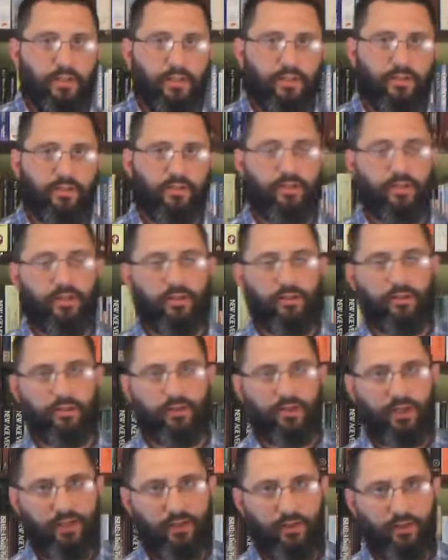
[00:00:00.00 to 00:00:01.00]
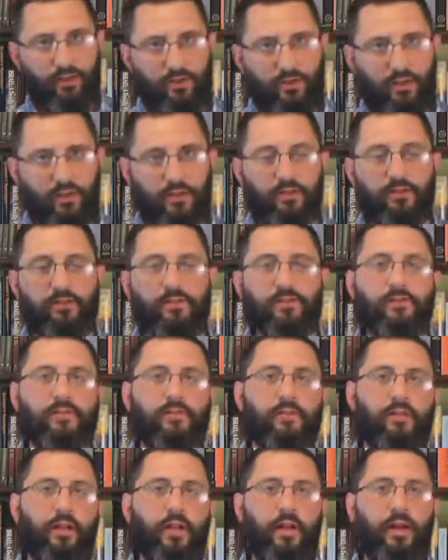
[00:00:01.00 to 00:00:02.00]
this uh, little challenge here,
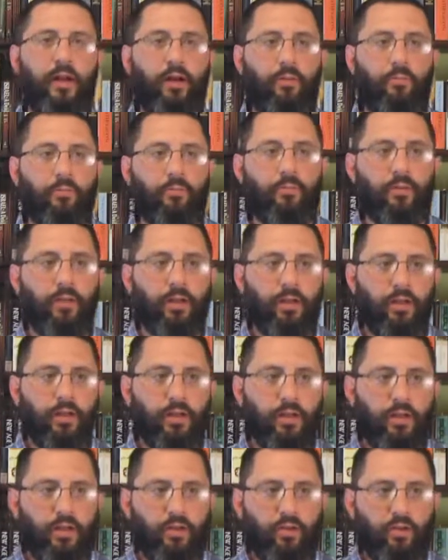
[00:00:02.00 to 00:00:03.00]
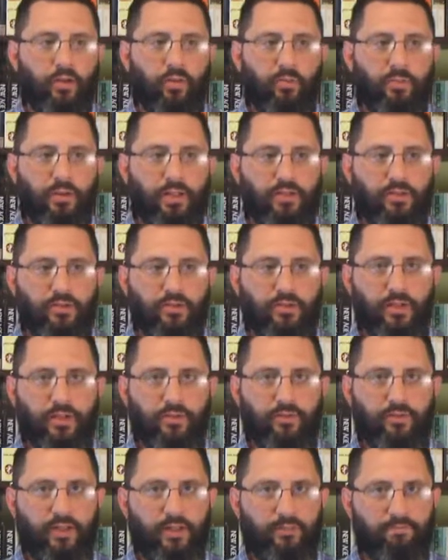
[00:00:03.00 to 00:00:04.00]
um, don't beat
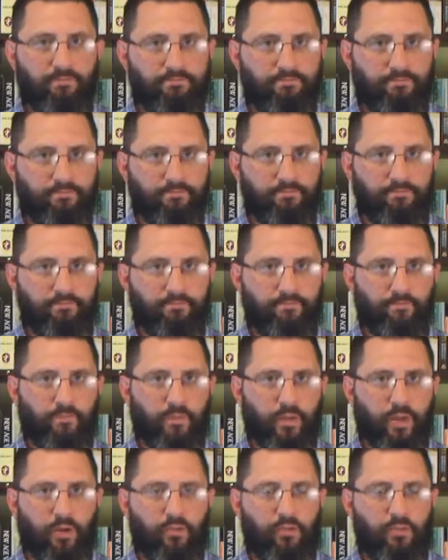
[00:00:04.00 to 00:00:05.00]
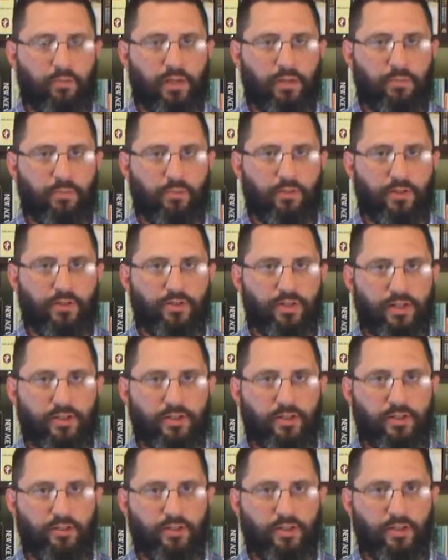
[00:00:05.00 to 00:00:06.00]
yourself up over people
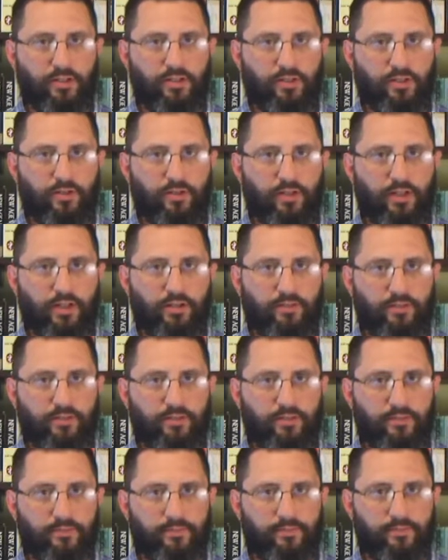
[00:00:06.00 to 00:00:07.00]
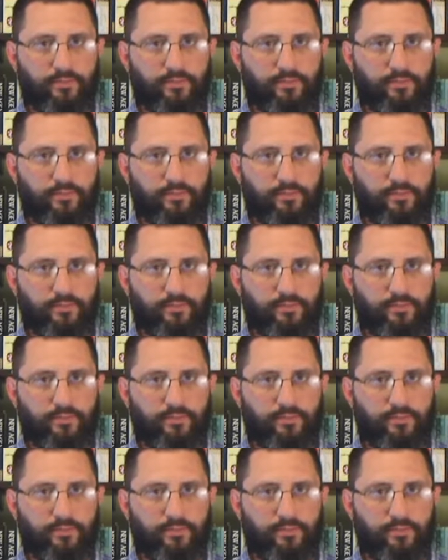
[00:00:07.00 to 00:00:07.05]
rejecting Jesus Christ.